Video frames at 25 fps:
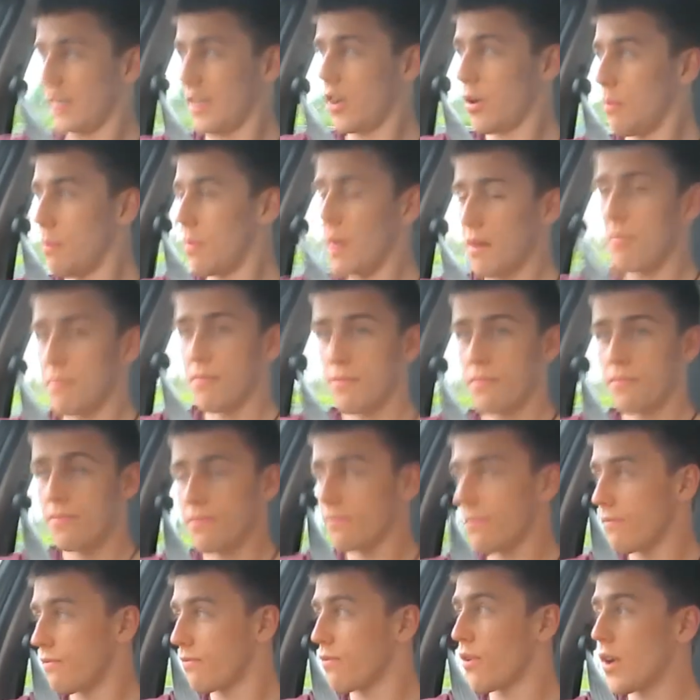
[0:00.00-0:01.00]
could be a
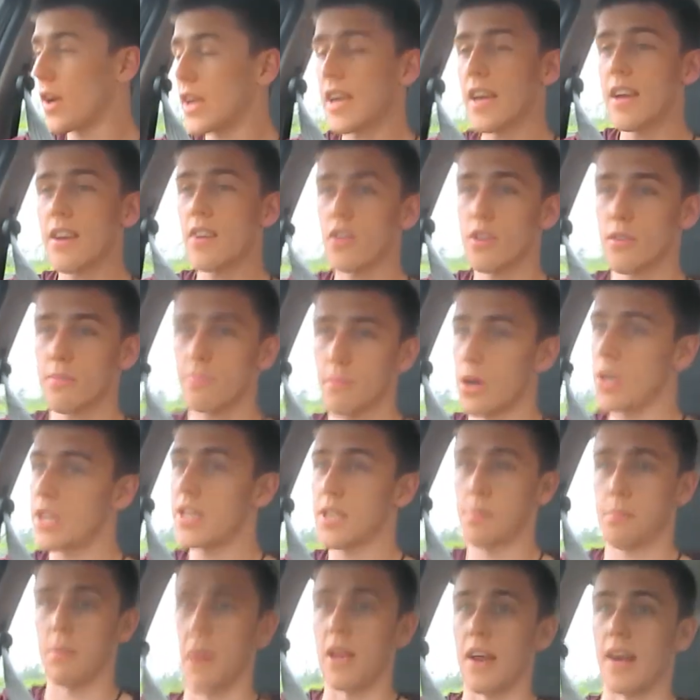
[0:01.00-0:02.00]
freaking good money
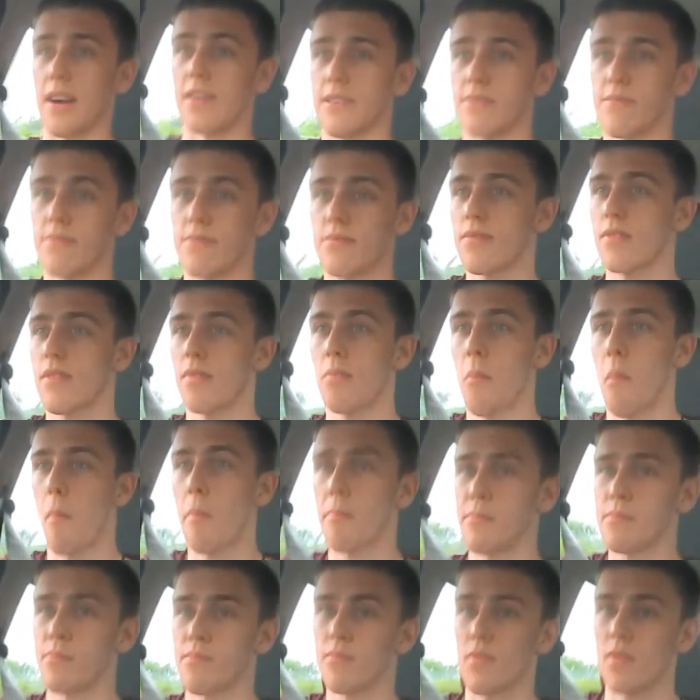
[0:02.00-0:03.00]
spinner.
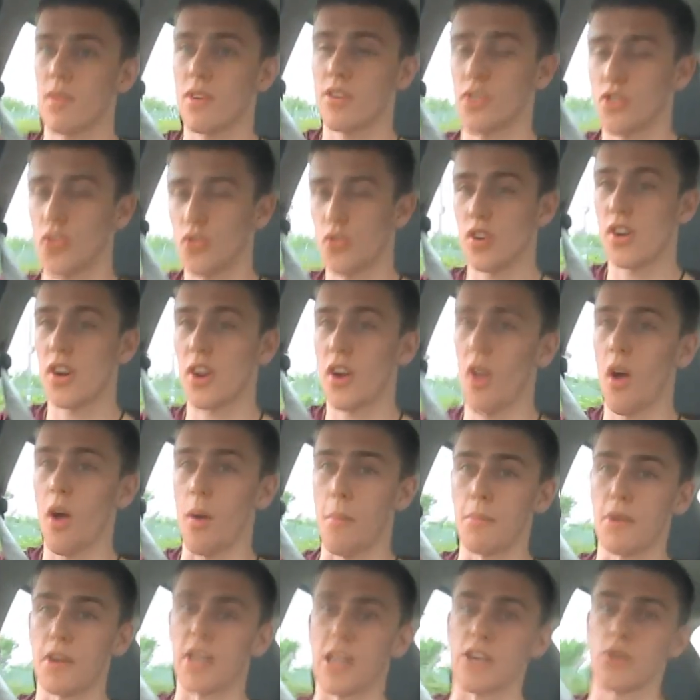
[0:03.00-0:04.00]
You're talking a lot
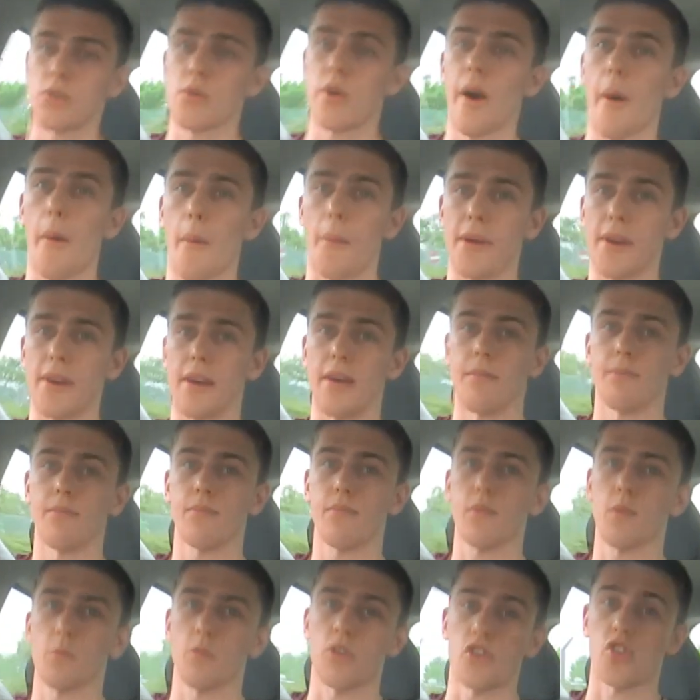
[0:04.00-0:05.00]
of money as well in it,
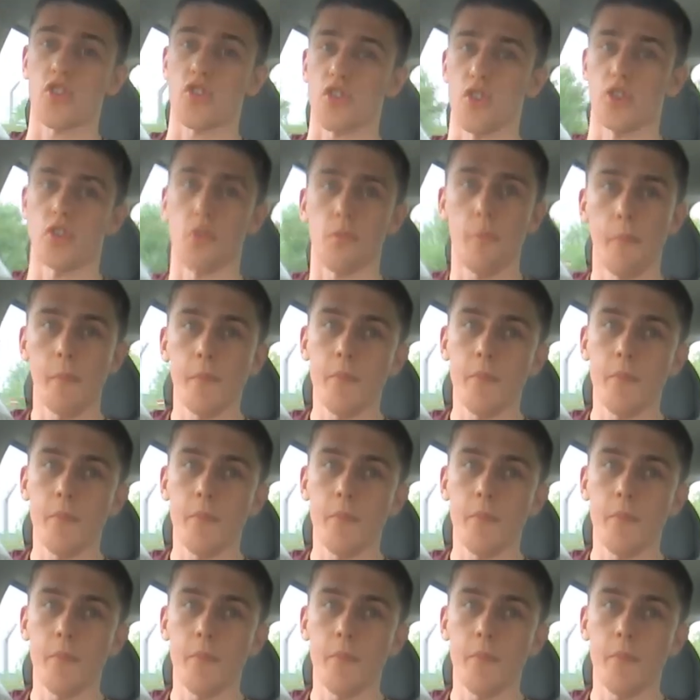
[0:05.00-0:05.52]
which is good.